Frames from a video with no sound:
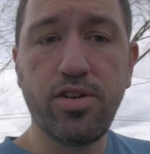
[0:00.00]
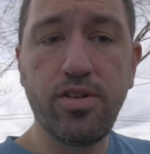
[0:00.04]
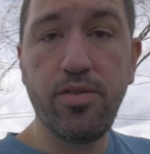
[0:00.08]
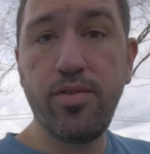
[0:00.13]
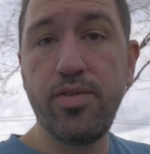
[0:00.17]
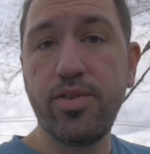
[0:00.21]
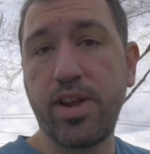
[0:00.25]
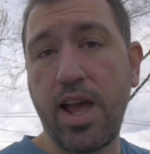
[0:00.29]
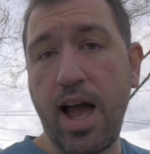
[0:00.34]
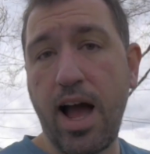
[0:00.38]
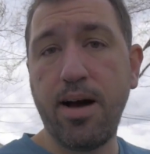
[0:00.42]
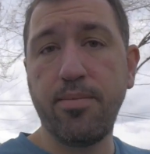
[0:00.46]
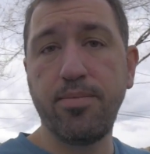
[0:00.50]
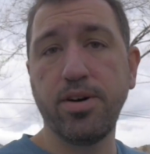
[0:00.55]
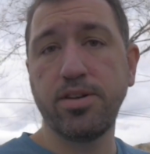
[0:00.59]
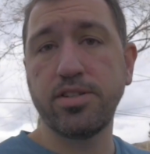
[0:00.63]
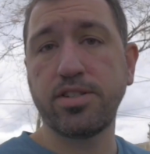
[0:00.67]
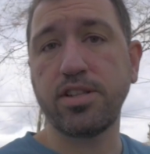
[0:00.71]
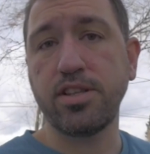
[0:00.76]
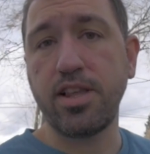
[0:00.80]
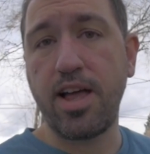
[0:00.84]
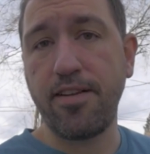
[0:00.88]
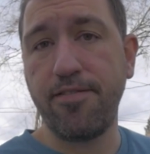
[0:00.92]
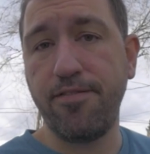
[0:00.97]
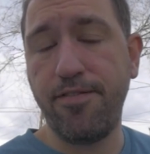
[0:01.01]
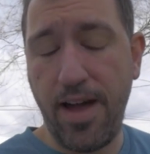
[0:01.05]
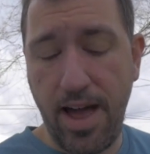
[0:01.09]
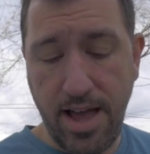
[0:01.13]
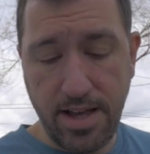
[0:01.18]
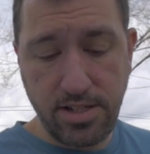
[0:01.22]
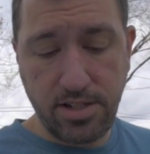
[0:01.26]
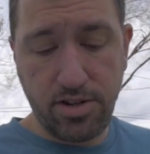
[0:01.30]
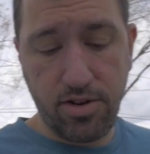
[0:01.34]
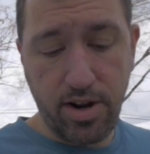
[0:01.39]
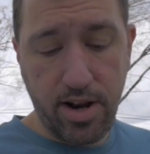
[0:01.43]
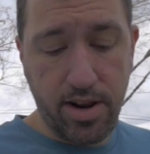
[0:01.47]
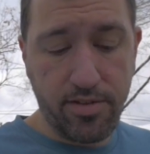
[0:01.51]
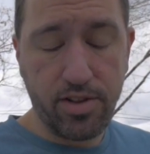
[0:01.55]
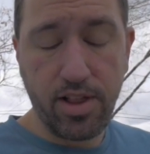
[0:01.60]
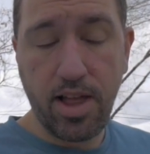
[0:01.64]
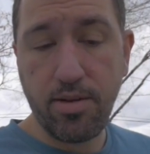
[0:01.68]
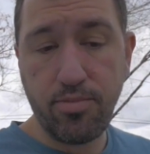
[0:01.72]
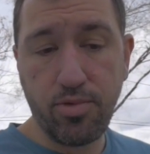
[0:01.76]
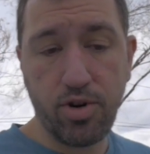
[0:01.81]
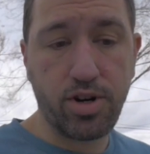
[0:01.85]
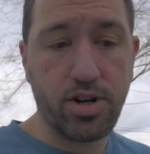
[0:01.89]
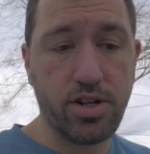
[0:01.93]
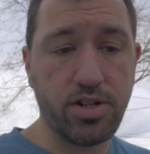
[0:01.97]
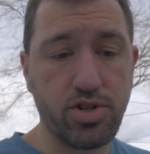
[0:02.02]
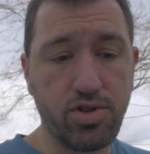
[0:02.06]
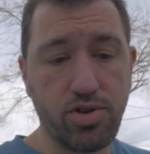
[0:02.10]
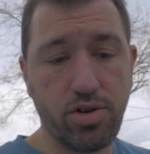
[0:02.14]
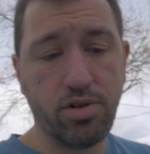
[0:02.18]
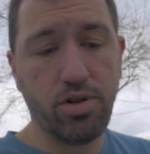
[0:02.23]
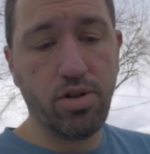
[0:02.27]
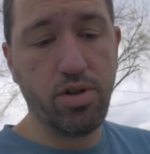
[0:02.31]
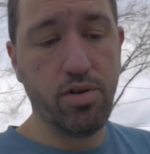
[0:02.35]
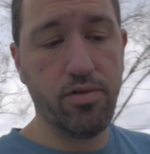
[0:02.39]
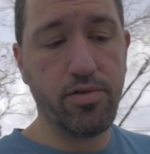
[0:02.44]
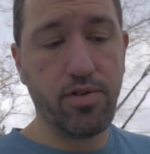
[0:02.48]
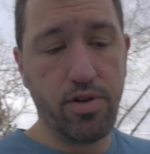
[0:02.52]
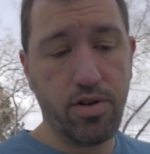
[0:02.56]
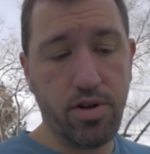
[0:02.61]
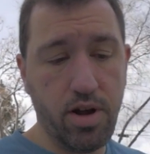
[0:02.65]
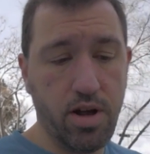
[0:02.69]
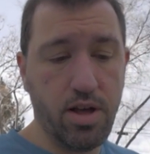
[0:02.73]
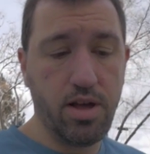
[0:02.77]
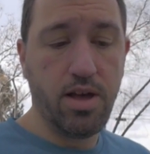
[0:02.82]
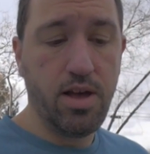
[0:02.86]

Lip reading: It would compost a lot faster. I'd have a lot more control over